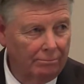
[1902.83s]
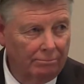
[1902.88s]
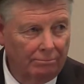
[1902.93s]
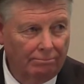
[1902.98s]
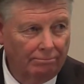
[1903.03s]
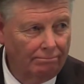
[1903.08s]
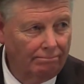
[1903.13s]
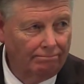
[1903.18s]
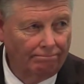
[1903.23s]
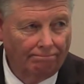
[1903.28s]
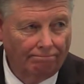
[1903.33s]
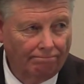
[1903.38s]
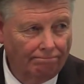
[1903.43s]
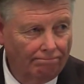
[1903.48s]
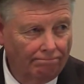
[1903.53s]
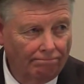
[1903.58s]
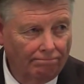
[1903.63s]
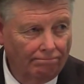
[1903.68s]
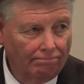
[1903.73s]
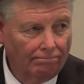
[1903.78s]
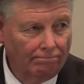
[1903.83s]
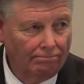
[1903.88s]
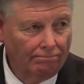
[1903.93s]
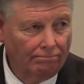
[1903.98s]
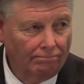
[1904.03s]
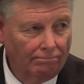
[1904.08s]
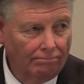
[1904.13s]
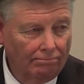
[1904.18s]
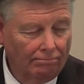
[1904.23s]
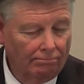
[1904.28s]

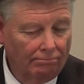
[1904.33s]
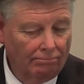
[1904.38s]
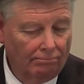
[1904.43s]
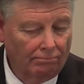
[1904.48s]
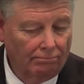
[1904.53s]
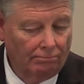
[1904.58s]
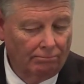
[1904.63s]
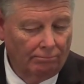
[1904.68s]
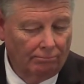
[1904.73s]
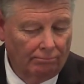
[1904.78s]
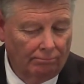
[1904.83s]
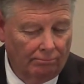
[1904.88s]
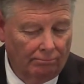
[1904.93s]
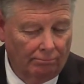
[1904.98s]
[no speech]